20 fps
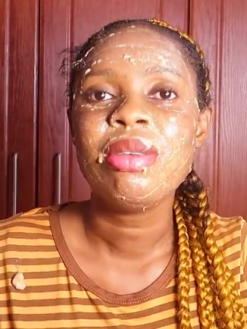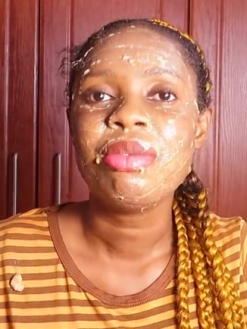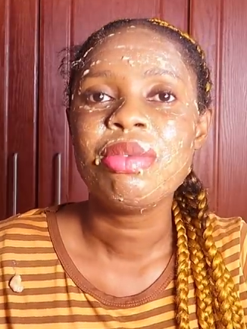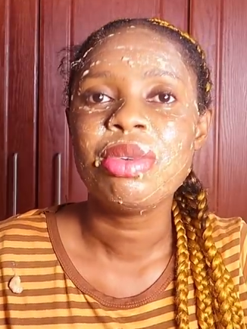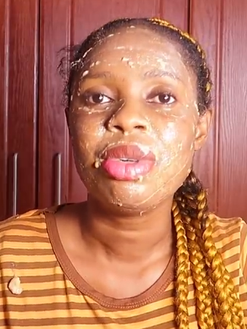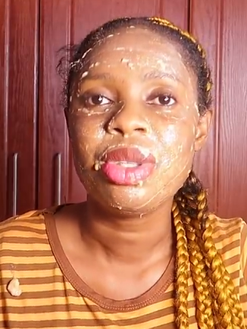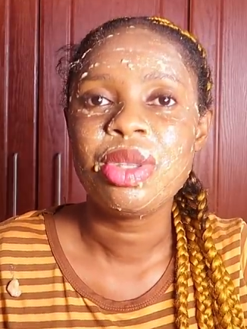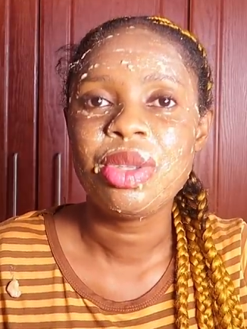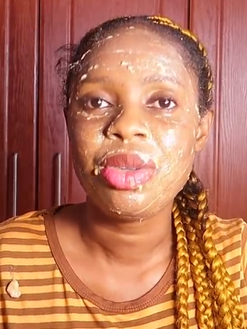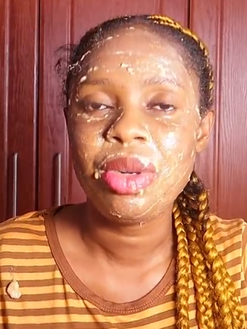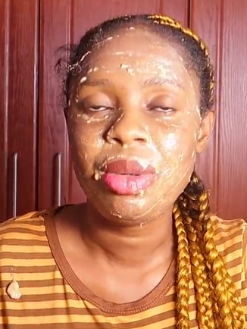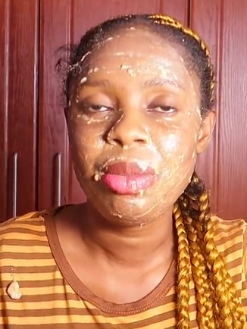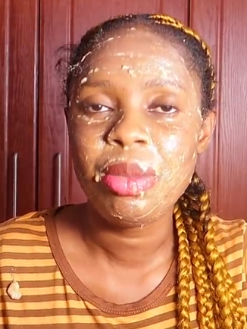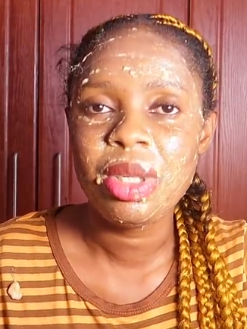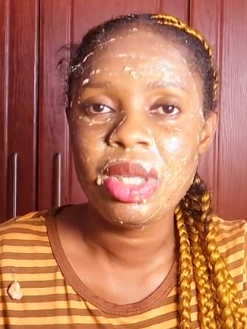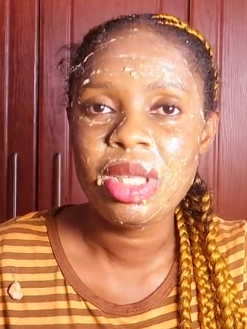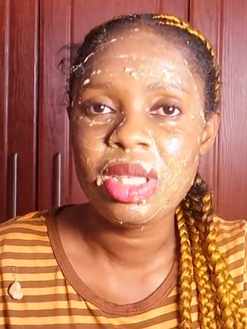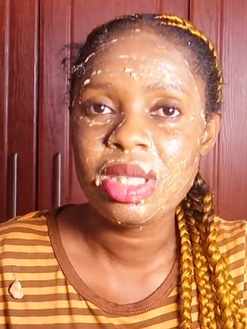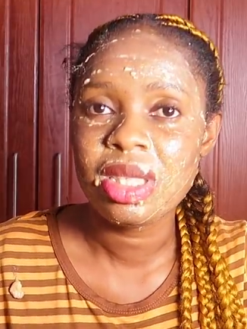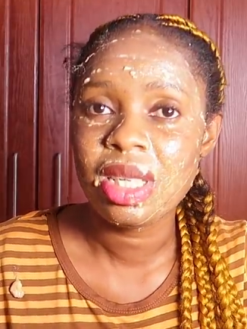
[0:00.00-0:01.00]
for 3
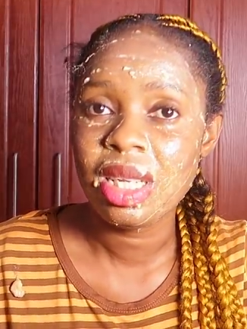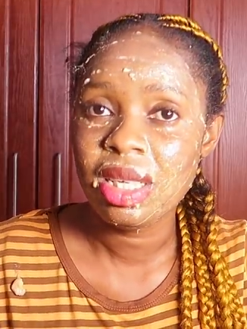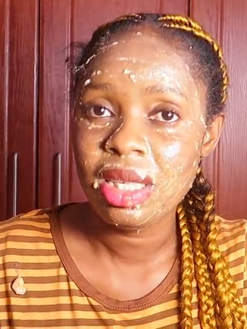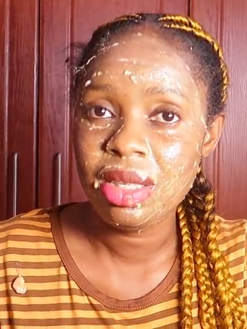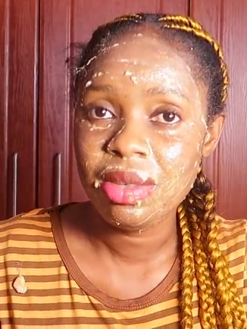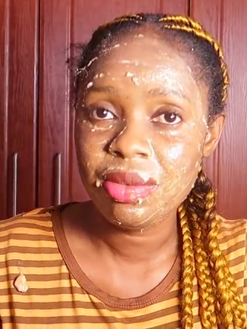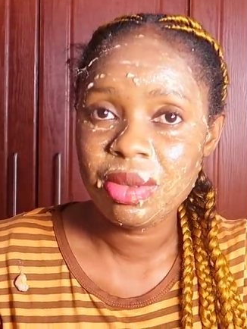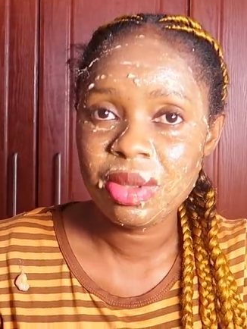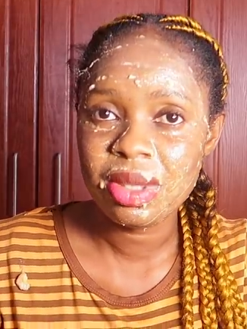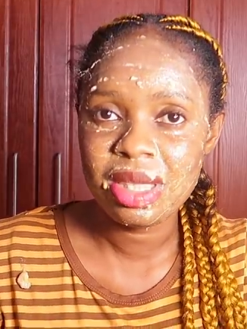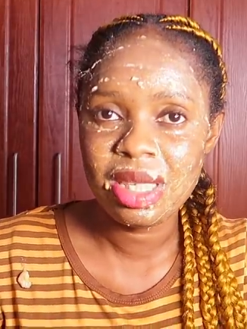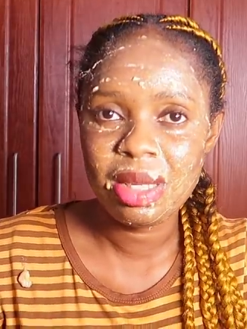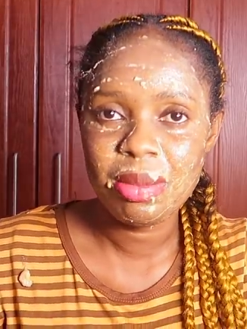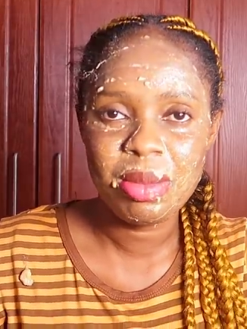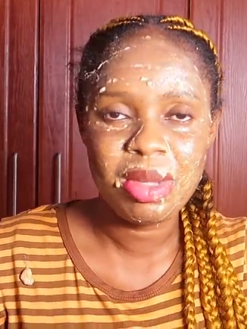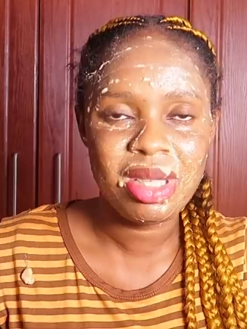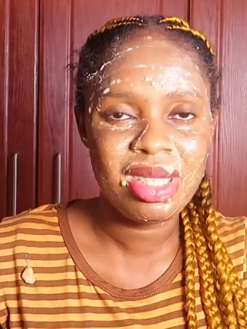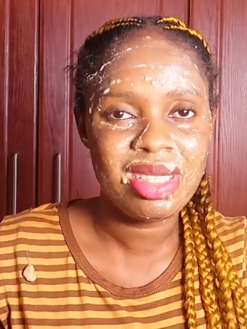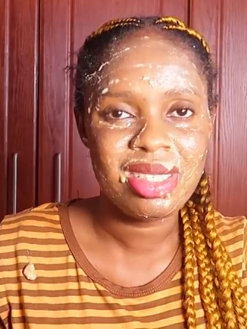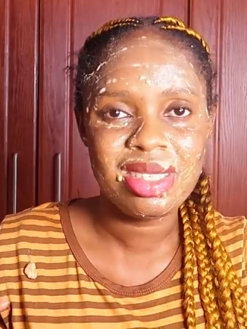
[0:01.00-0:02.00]
minutes and leave for
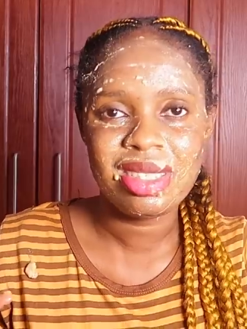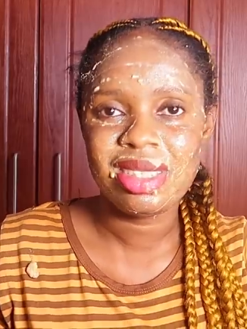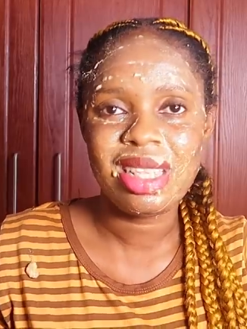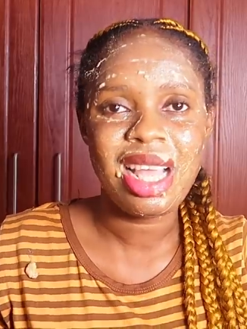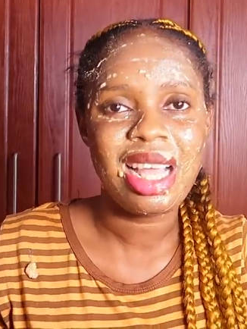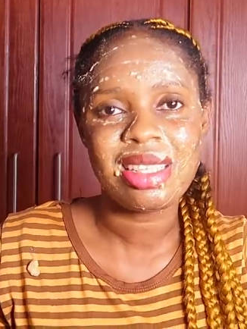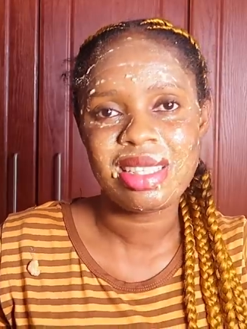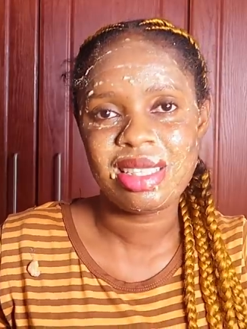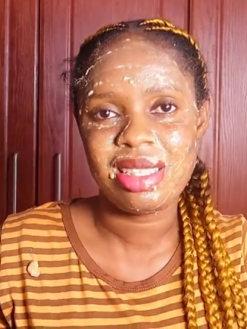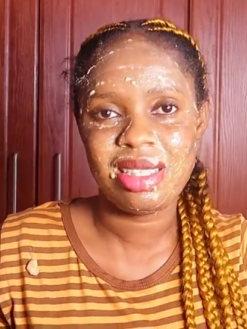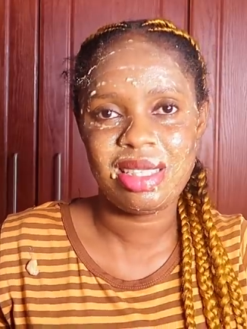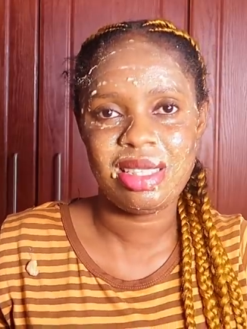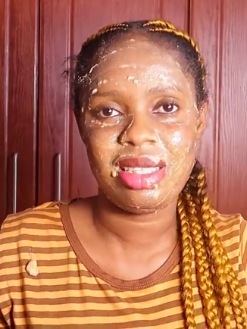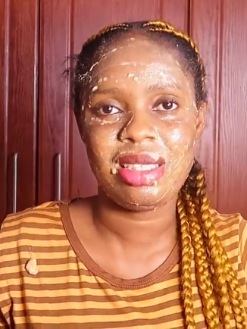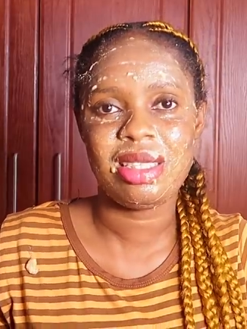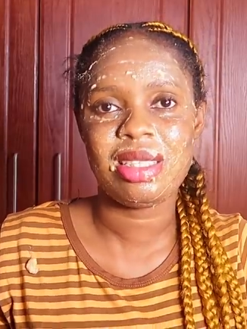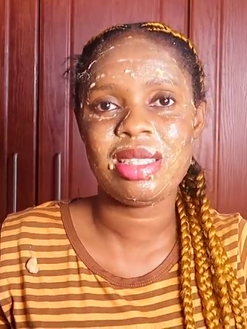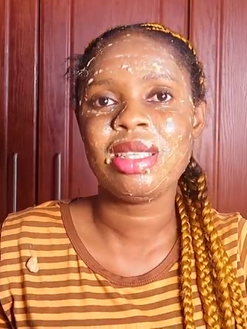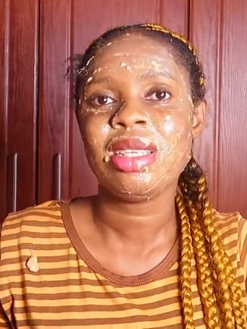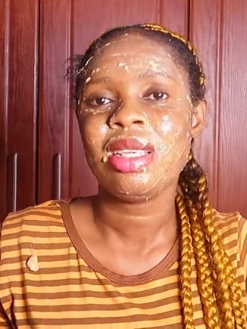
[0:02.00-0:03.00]
10 minutes. That's
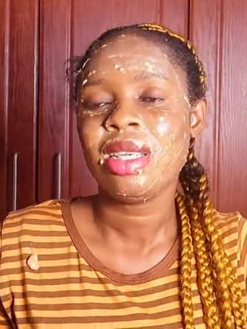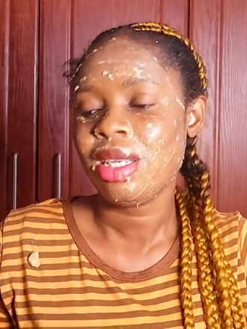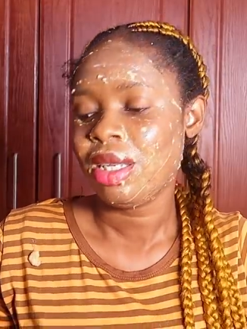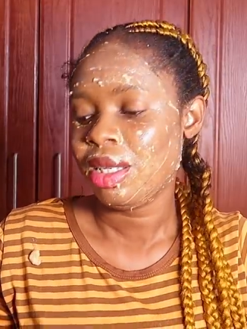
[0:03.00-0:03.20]
it.